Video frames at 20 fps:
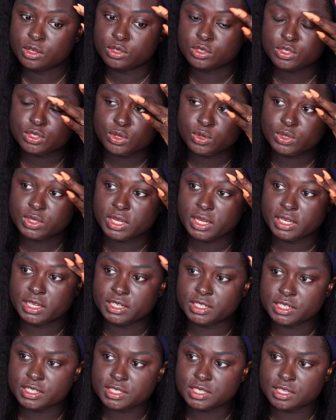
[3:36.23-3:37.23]
so that
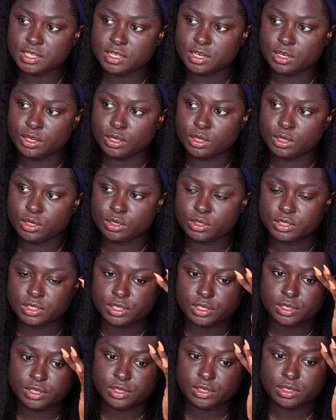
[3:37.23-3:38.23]
it doesn't
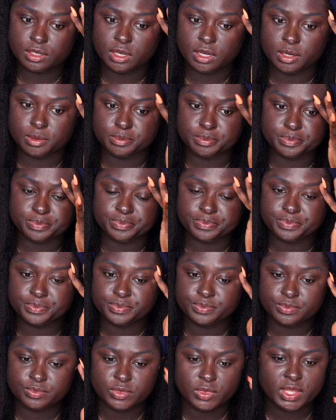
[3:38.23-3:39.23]
look um,
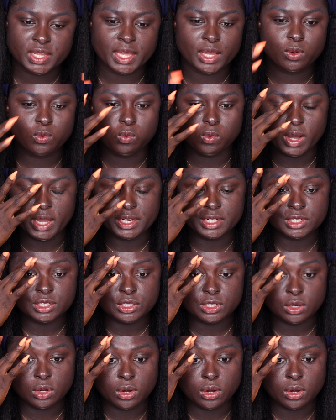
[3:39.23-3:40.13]
like whitish